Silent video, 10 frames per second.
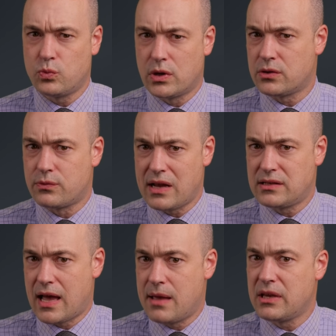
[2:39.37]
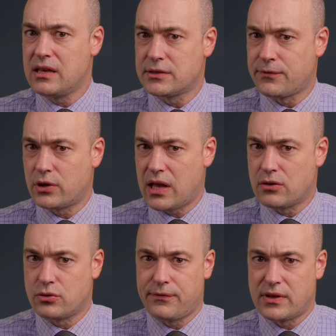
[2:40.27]
what the right timing is for a
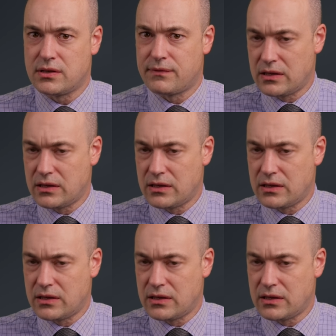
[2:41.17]
counteroffensive,